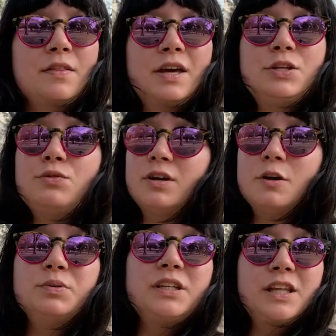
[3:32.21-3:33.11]
then you can
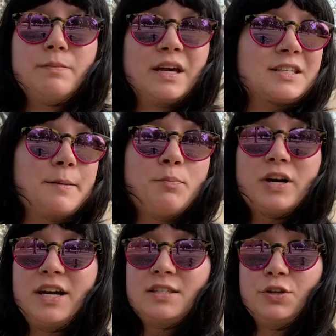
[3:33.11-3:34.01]
completely mix up
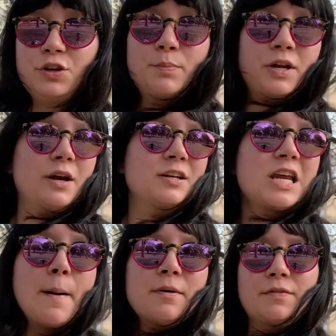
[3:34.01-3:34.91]
what it is that you're putting on
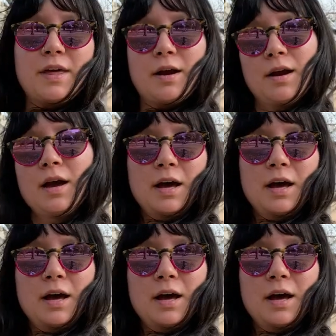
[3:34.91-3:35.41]
top of there.